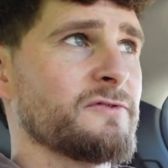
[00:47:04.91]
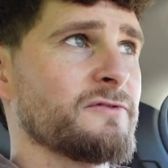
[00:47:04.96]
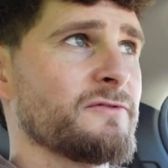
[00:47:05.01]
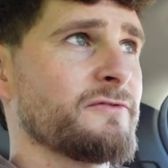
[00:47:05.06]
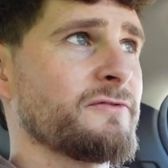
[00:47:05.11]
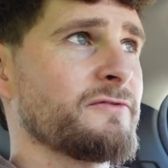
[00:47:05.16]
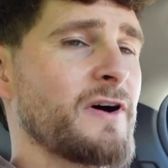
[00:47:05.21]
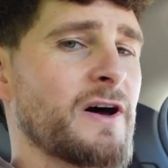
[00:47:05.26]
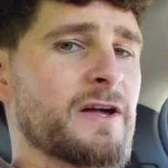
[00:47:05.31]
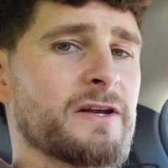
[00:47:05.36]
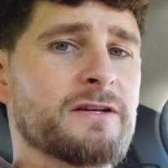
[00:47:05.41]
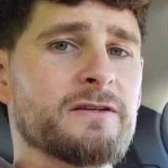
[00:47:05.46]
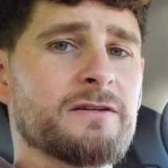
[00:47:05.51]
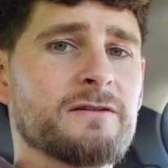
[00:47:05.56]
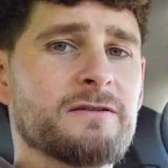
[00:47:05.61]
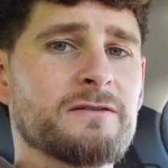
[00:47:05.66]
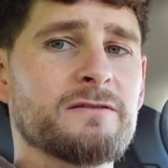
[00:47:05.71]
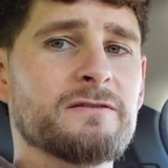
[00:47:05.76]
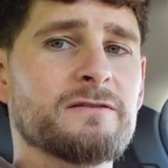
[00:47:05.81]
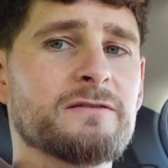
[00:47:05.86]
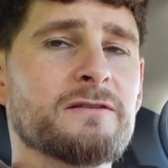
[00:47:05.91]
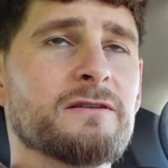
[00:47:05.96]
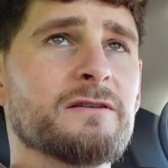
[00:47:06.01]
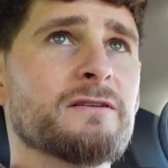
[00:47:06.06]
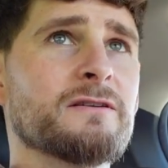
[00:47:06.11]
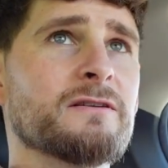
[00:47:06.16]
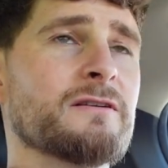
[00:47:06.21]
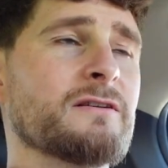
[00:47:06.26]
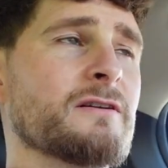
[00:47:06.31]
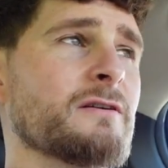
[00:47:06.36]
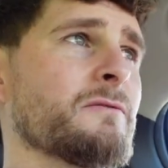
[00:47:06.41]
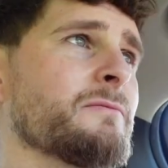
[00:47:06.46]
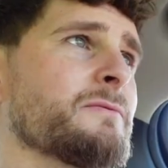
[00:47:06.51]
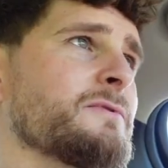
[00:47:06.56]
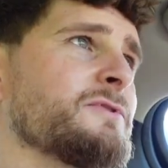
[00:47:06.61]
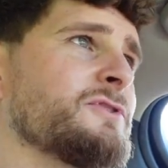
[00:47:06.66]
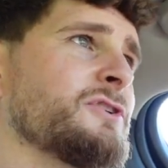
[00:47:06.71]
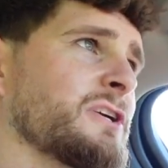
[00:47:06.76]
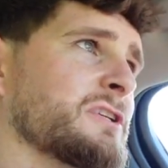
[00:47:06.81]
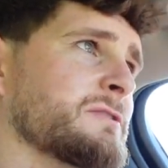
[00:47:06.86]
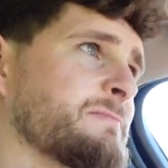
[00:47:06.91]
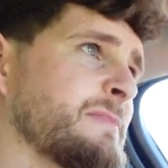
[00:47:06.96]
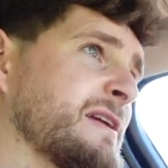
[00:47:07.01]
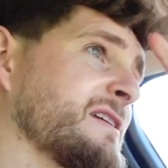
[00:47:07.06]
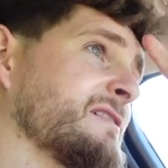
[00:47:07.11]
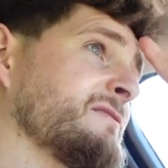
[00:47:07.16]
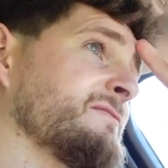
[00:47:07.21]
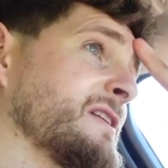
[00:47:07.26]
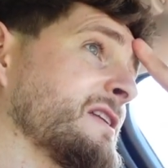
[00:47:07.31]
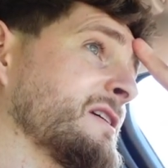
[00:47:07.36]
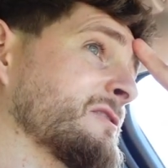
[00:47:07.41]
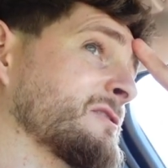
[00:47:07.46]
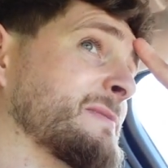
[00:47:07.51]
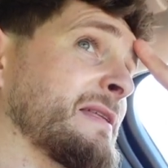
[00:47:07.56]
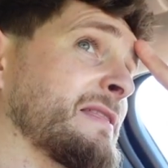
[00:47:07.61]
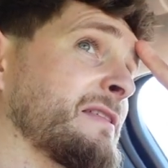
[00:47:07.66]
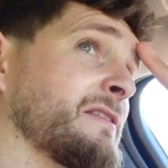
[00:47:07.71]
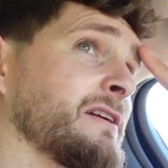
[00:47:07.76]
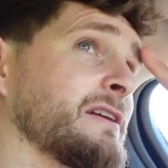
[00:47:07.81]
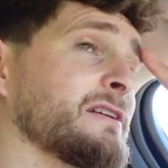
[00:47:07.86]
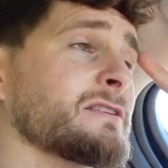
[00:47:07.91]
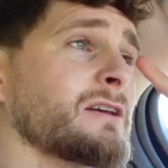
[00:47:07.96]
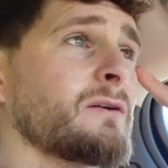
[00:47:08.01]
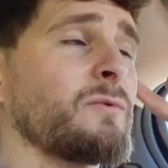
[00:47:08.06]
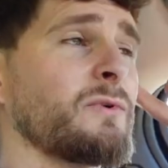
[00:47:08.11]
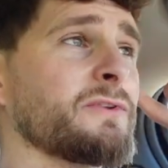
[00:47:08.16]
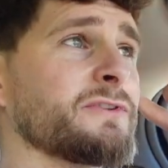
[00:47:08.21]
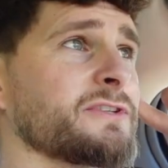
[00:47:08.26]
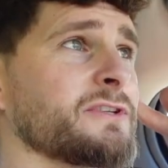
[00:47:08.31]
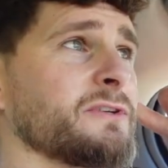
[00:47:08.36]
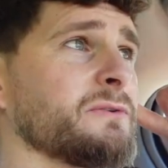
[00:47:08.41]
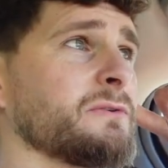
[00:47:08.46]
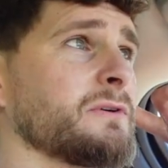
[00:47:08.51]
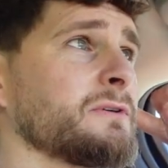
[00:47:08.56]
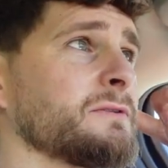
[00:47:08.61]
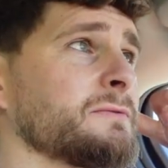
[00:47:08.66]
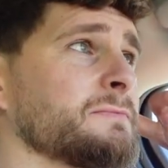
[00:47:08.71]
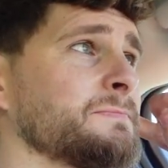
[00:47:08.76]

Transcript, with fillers: fun, you know, just making videos about the things I want to.